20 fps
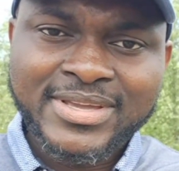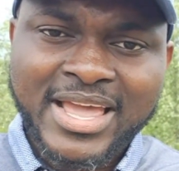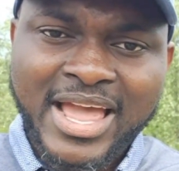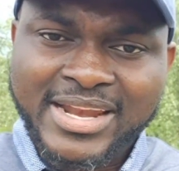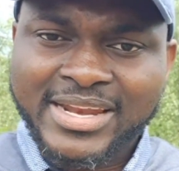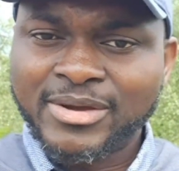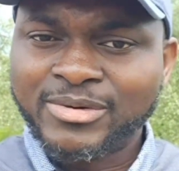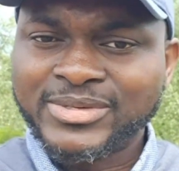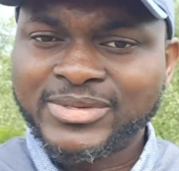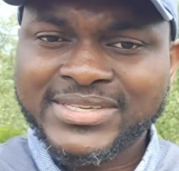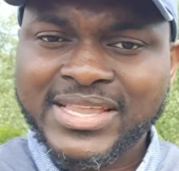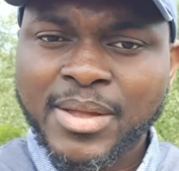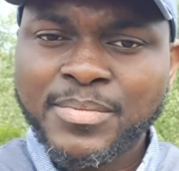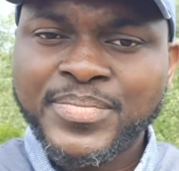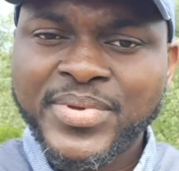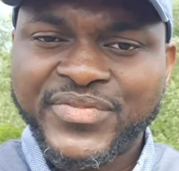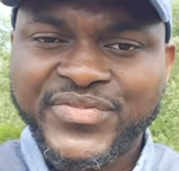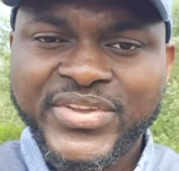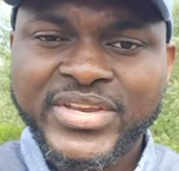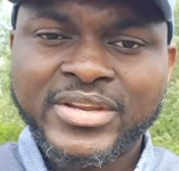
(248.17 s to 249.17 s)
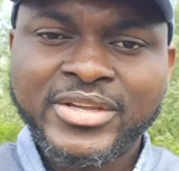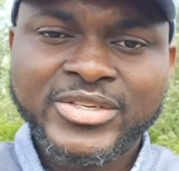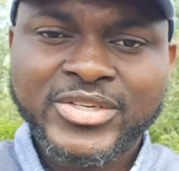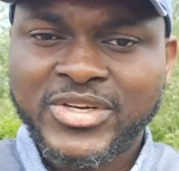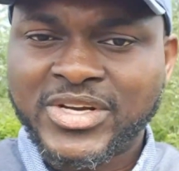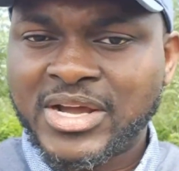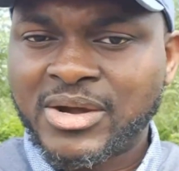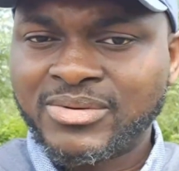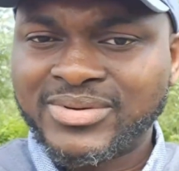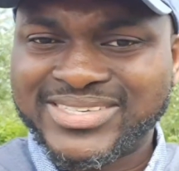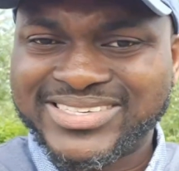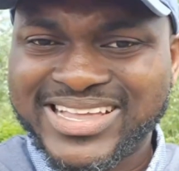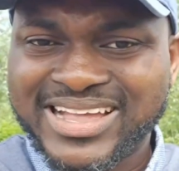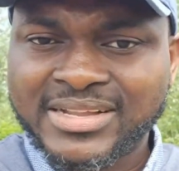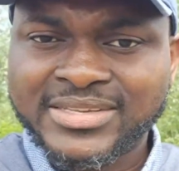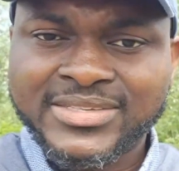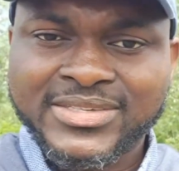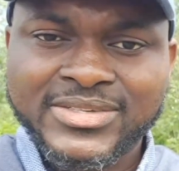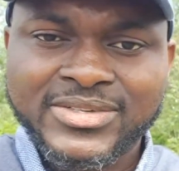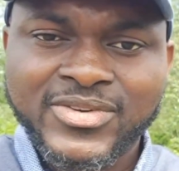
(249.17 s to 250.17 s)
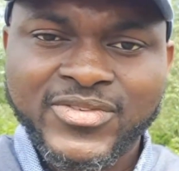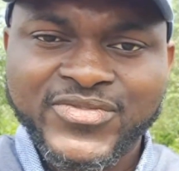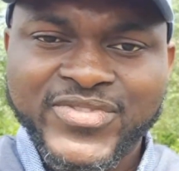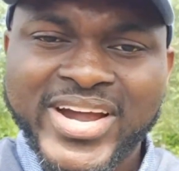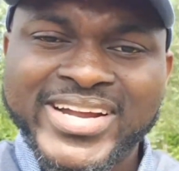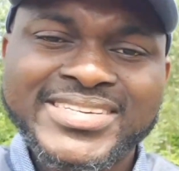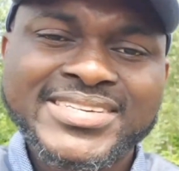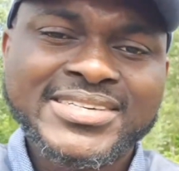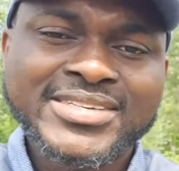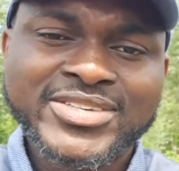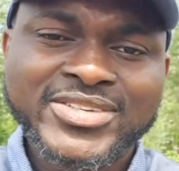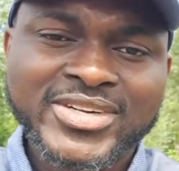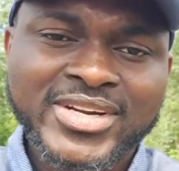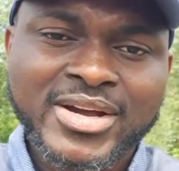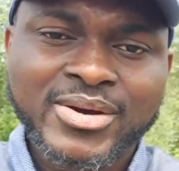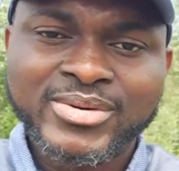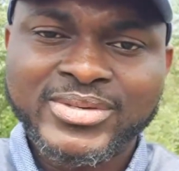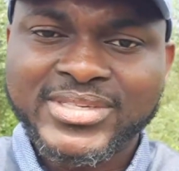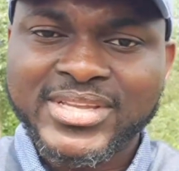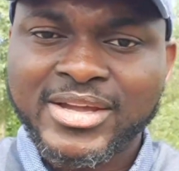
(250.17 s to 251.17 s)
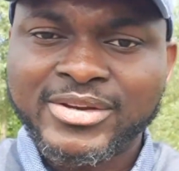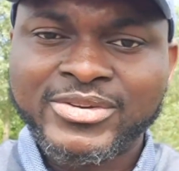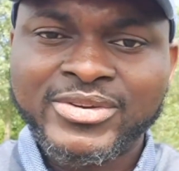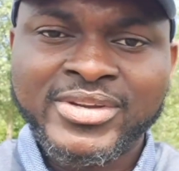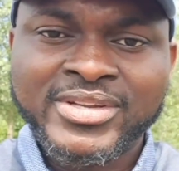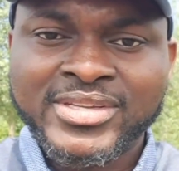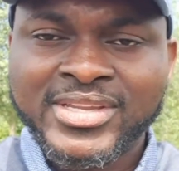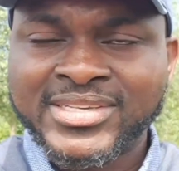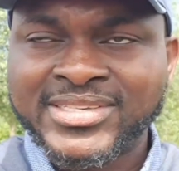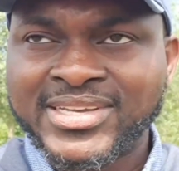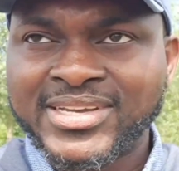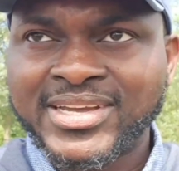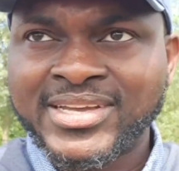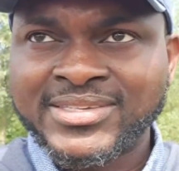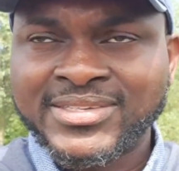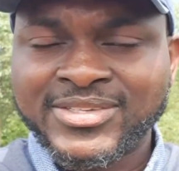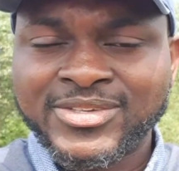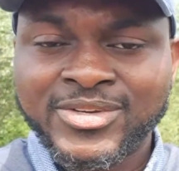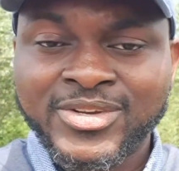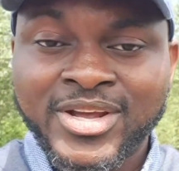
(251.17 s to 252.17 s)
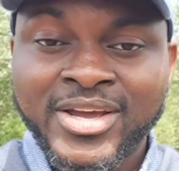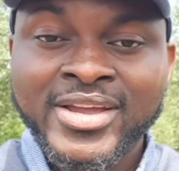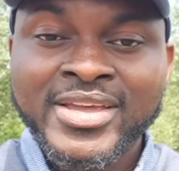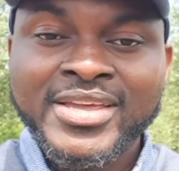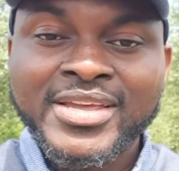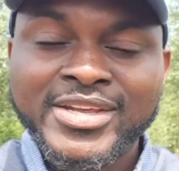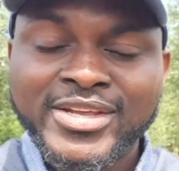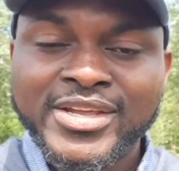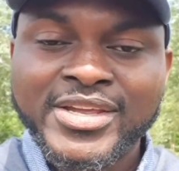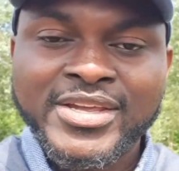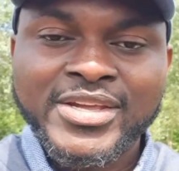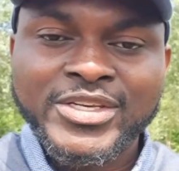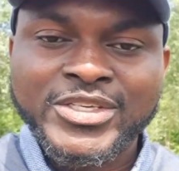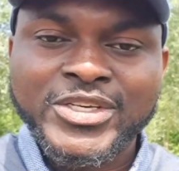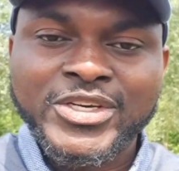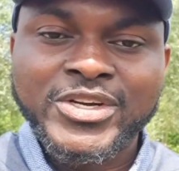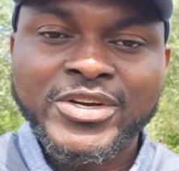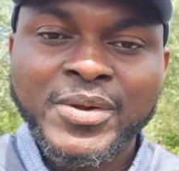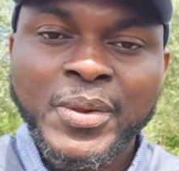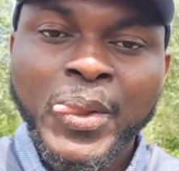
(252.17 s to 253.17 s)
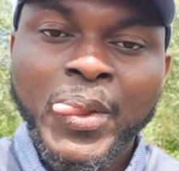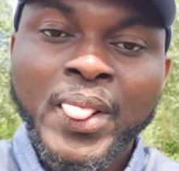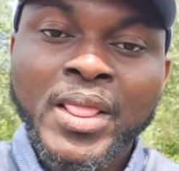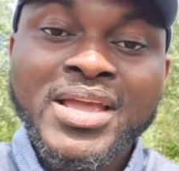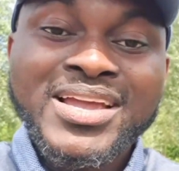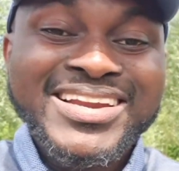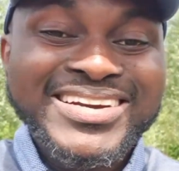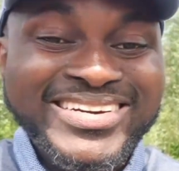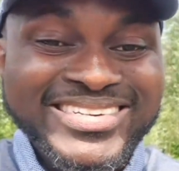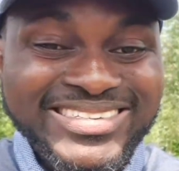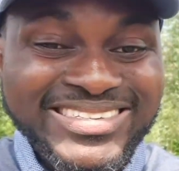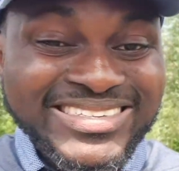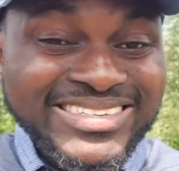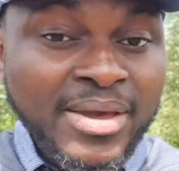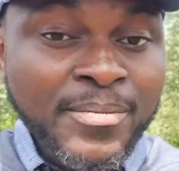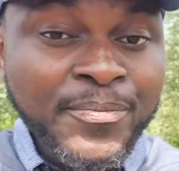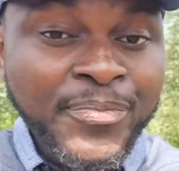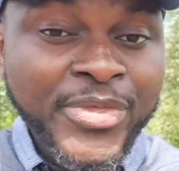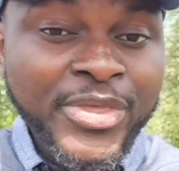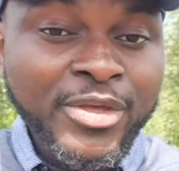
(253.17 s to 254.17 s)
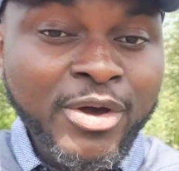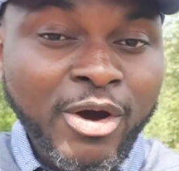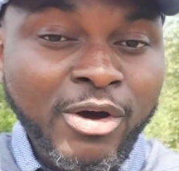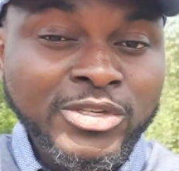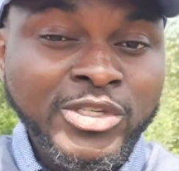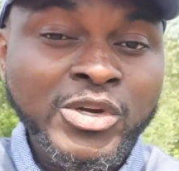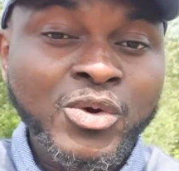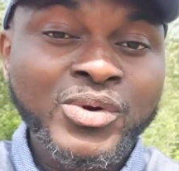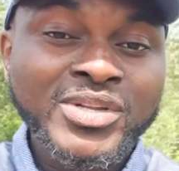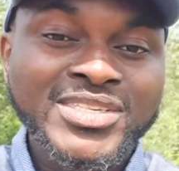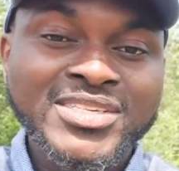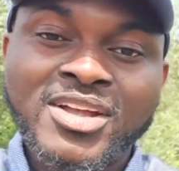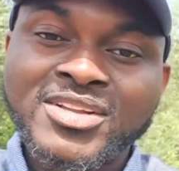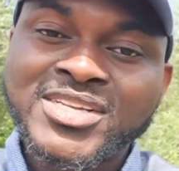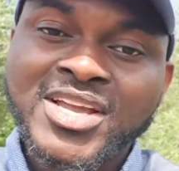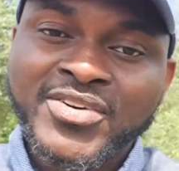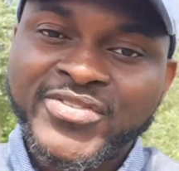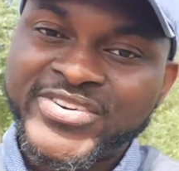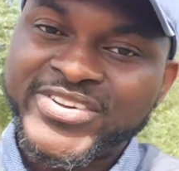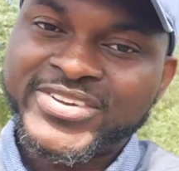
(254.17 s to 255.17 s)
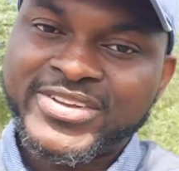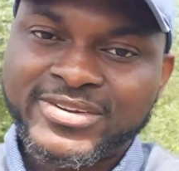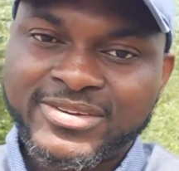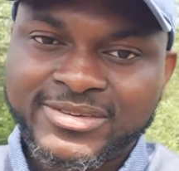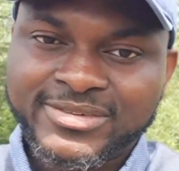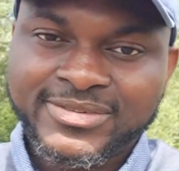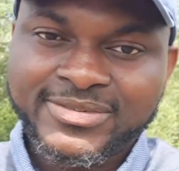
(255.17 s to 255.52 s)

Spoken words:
And then we start beefing each other, we start fighting each other, we start doing things against each other. The same thing also with South Africa.